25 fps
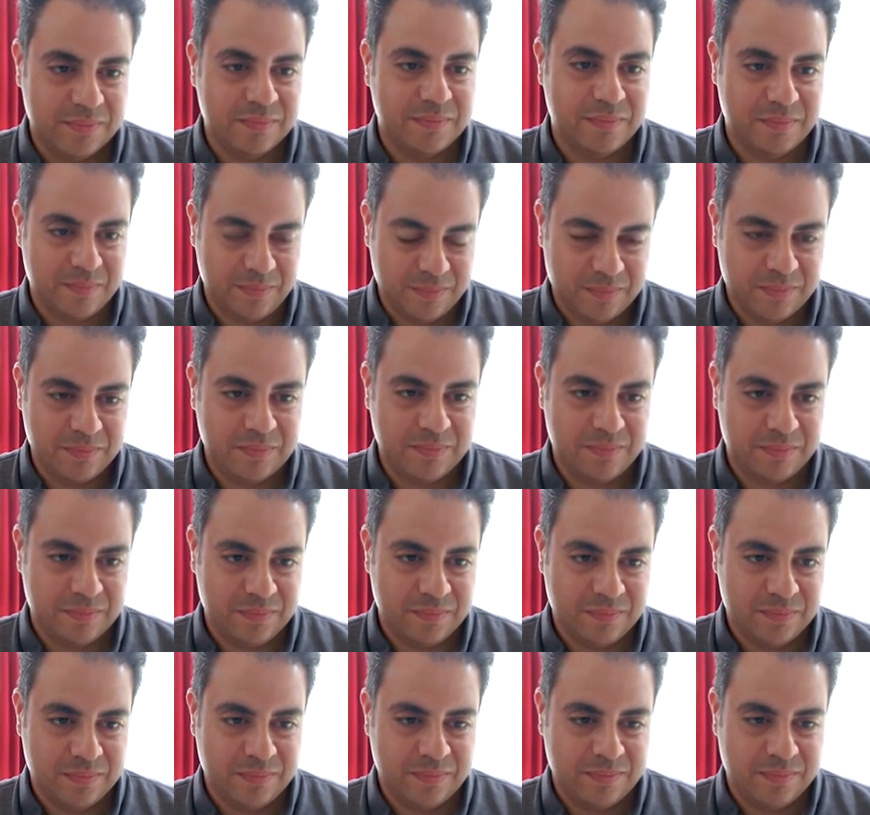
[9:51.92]

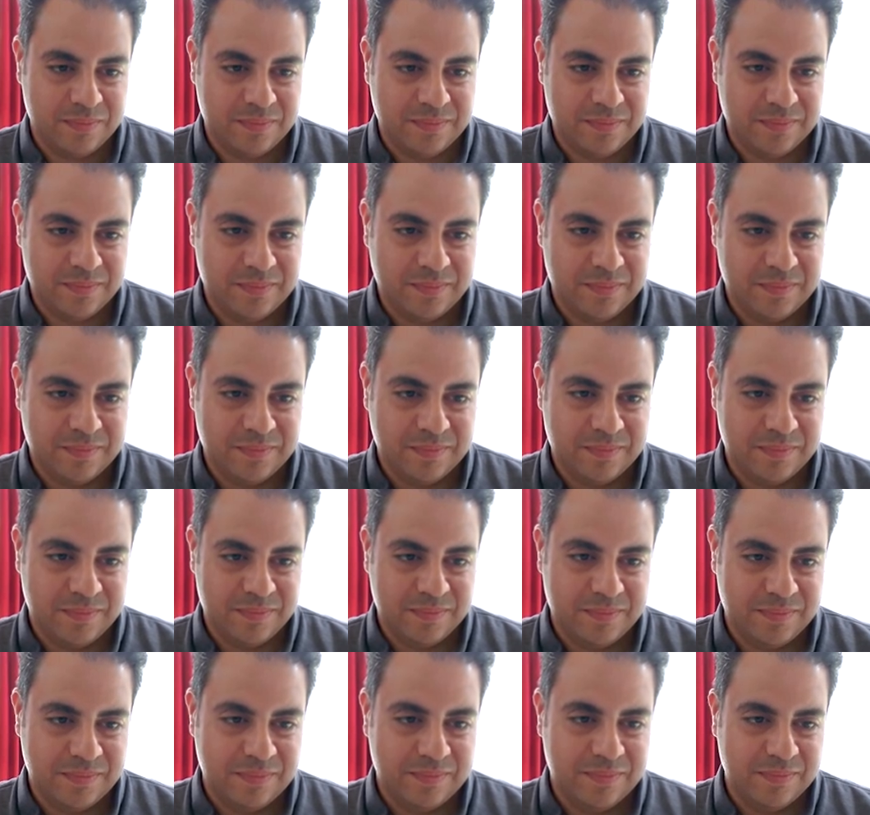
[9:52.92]

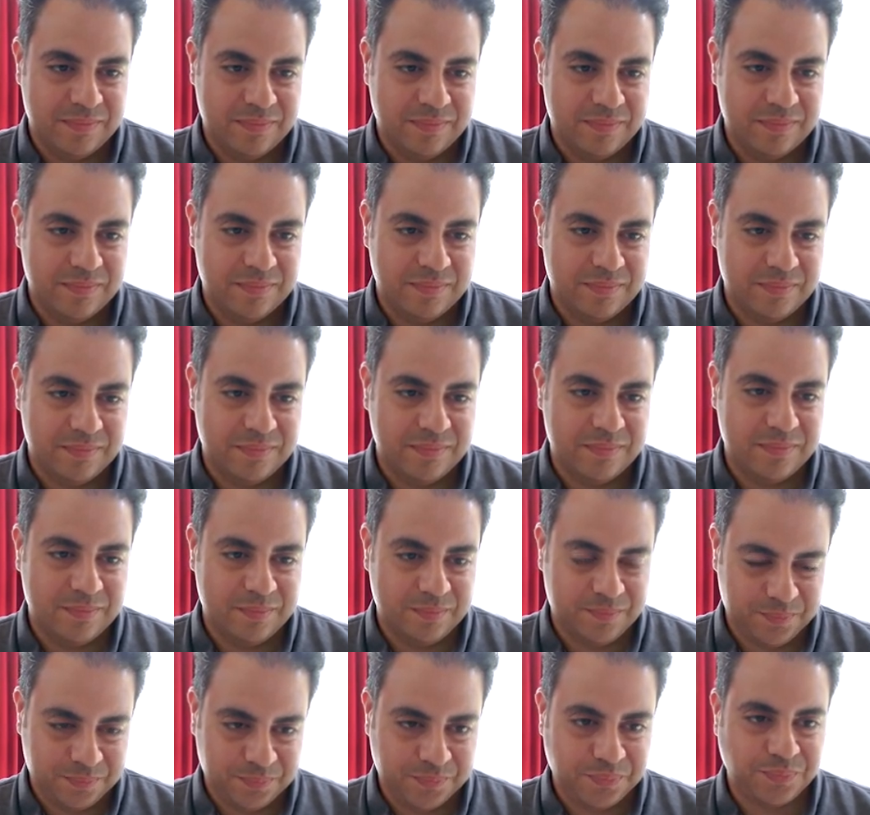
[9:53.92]

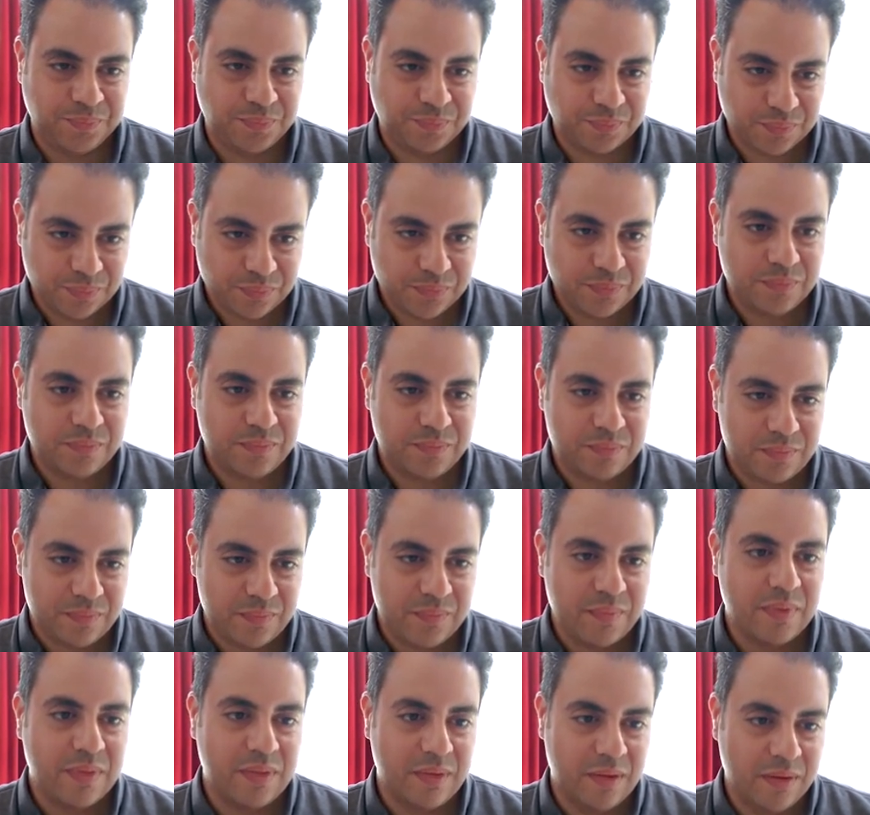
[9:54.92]

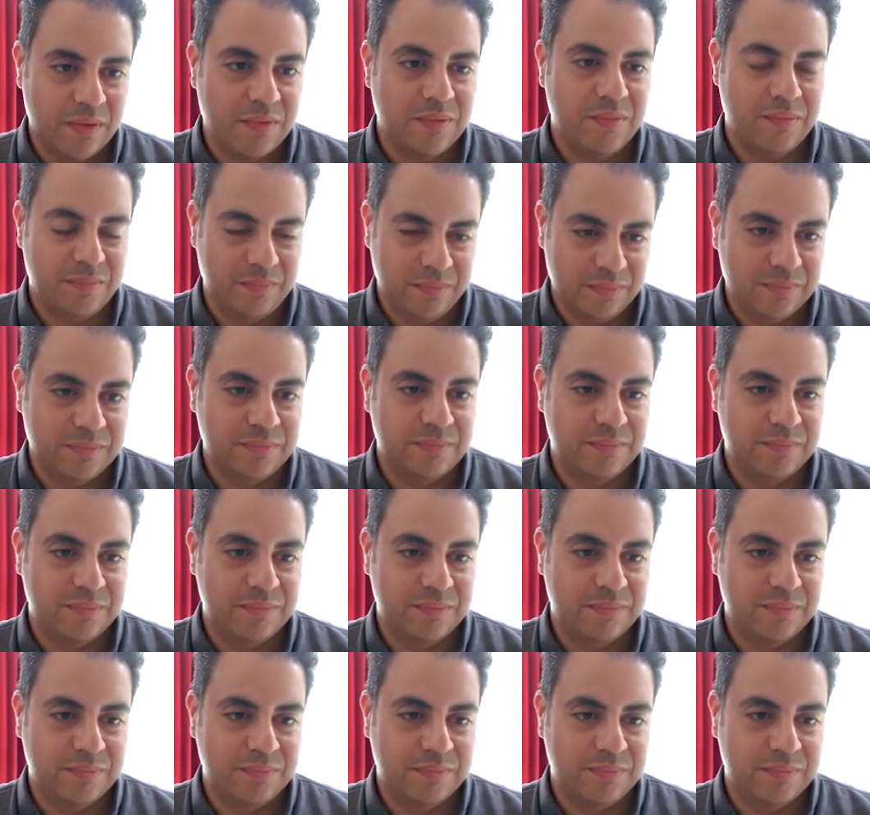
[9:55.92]
(silent)